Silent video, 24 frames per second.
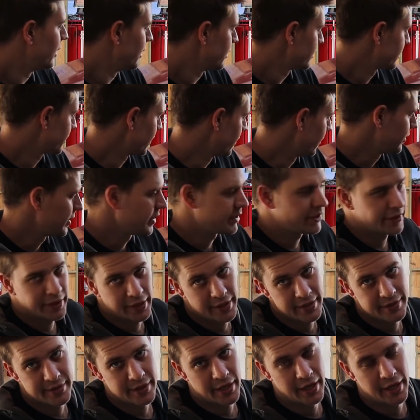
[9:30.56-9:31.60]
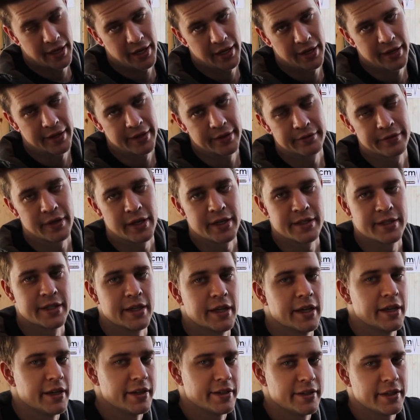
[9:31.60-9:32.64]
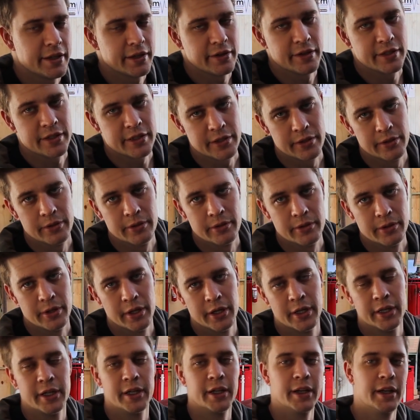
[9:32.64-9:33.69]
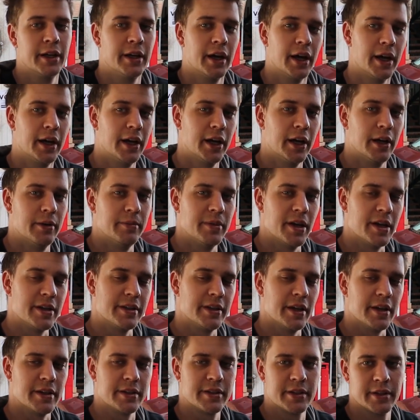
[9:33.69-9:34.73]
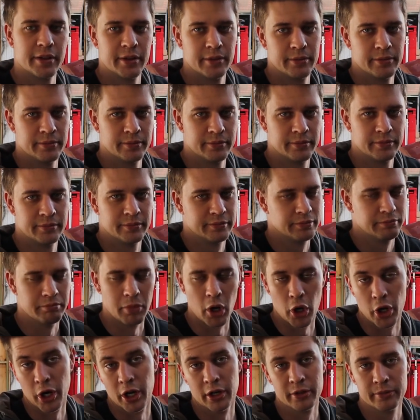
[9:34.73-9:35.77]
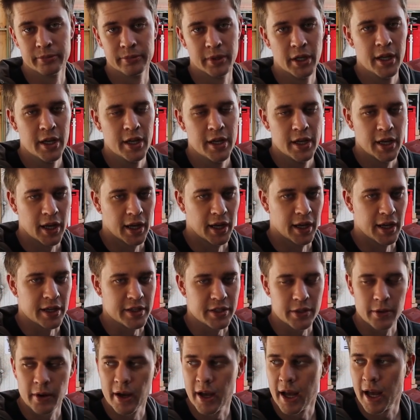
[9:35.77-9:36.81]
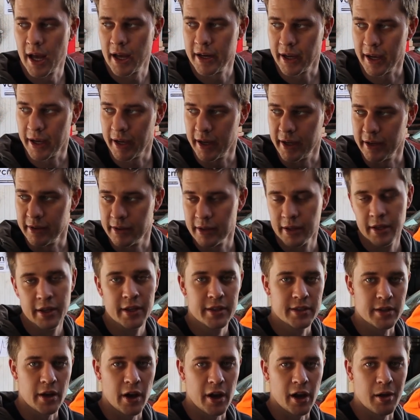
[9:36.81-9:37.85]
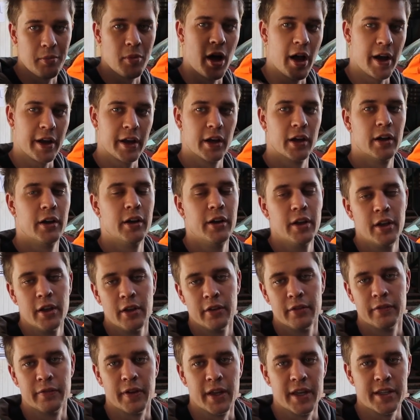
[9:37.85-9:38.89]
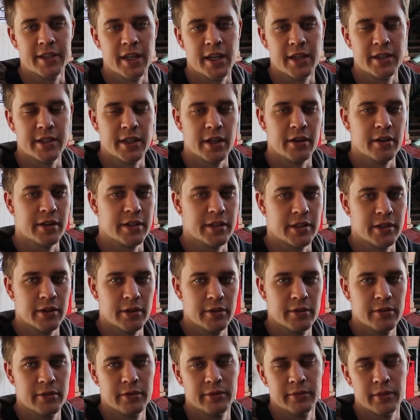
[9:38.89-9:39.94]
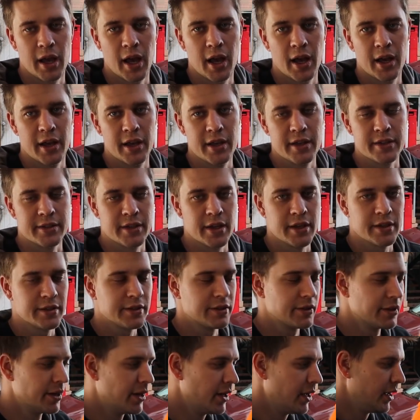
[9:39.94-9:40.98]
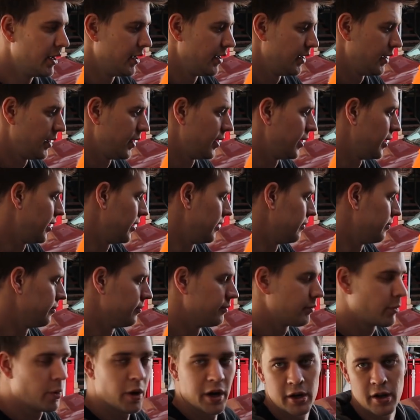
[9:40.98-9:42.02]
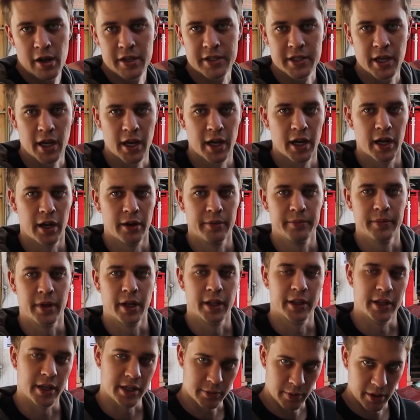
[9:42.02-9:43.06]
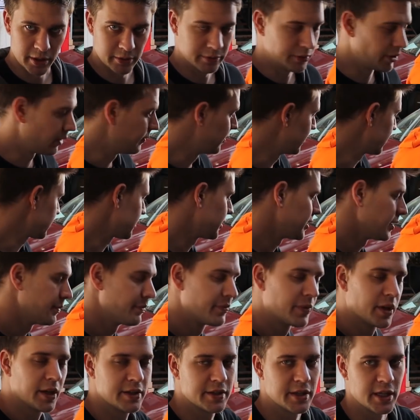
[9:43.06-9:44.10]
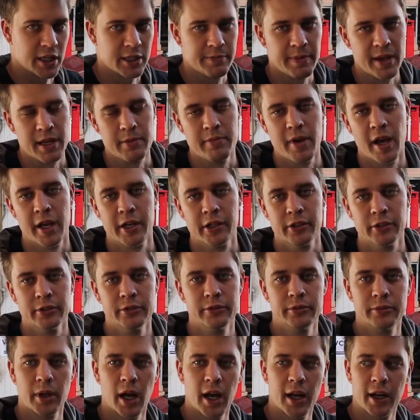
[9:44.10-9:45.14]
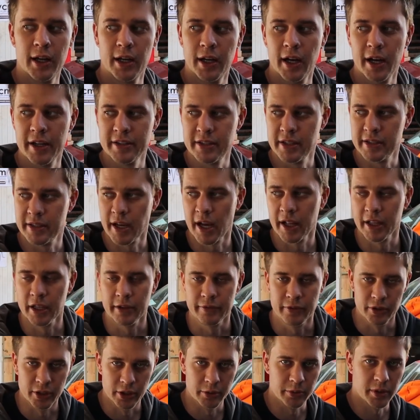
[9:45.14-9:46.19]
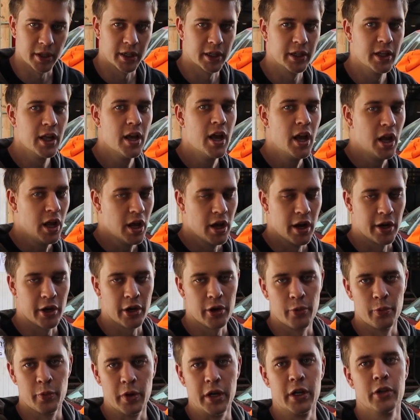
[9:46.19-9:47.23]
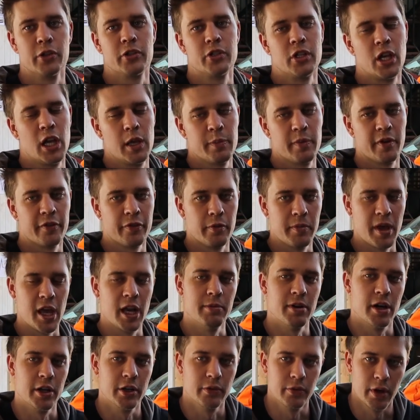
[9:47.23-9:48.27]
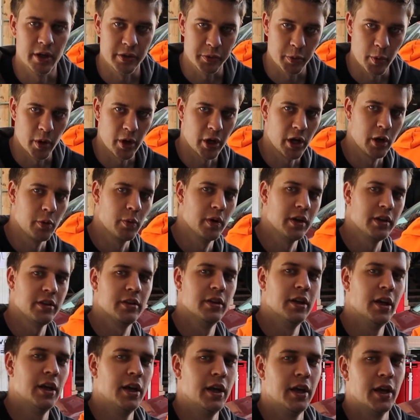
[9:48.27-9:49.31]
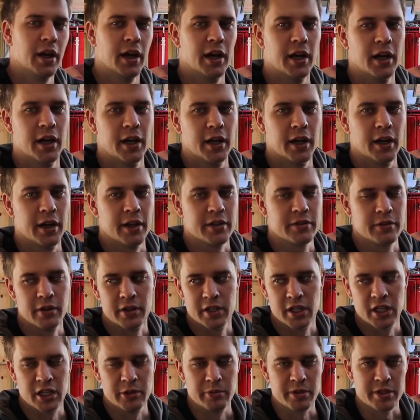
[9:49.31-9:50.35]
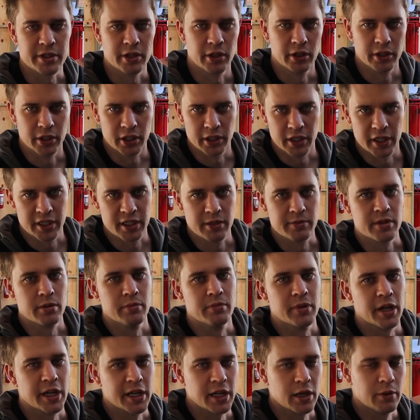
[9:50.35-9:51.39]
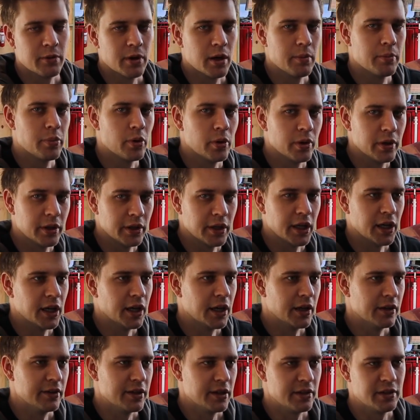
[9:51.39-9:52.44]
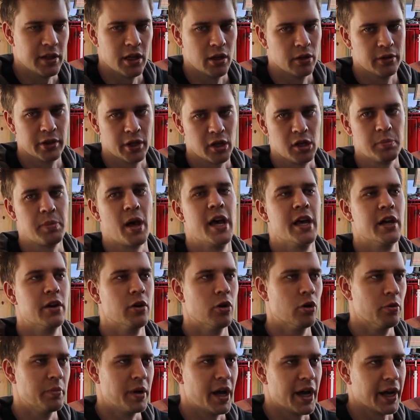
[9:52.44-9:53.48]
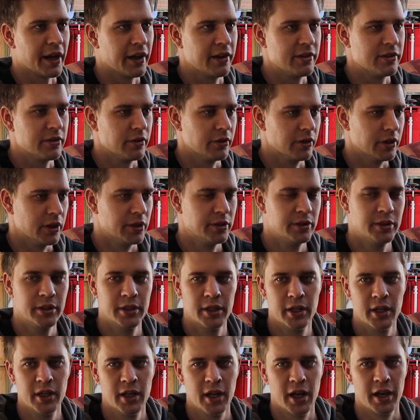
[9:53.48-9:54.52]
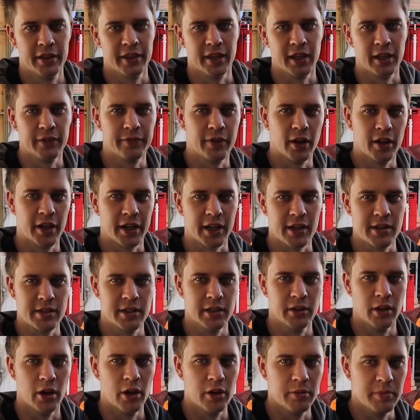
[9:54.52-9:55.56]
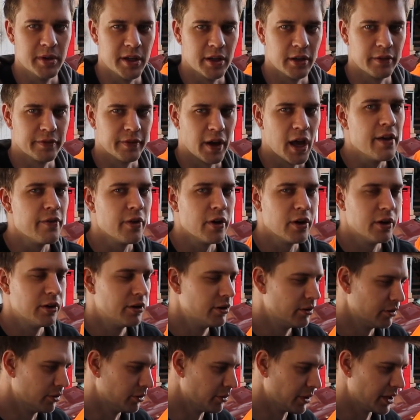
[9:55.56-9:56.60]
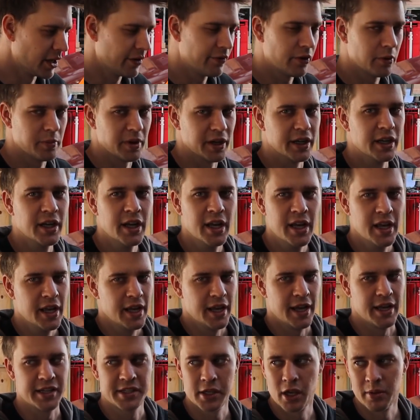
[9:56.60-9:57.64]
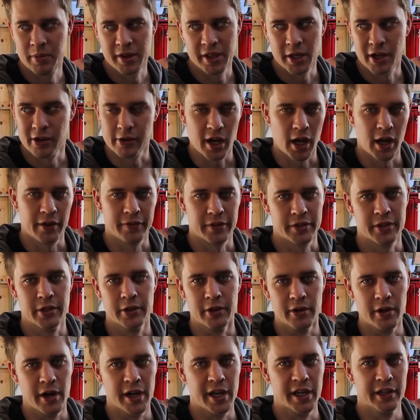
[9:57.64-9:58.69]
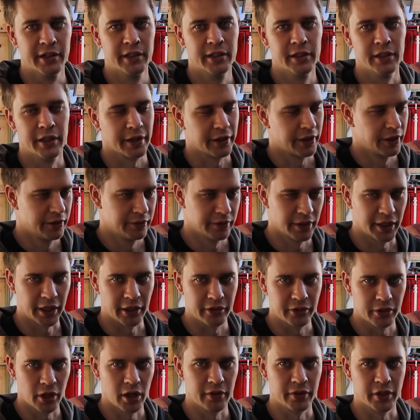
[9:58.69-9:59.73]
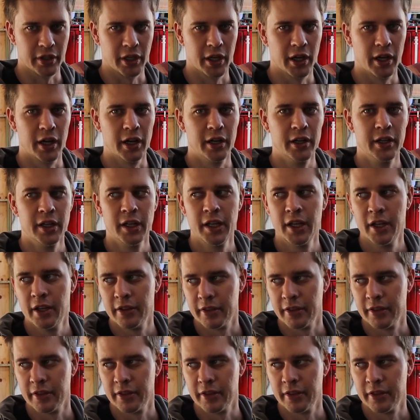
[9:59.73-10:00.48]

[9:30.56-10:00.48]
So this is a VT Series 2 SS motor. So I had a Tiger Mica VT Series 2 SS. Quite a nice car, LS1 obviously, 6-speed manual. I did daily it for a little while. I got it real cheap off a mate of mine who I was working with. I sort of did him a solid and lent him some money at one point, and he did, although he paid it all back, I think he felt like he still owed me a favour or whatever, but he sold me the whole car for $2,000, like running, driving car.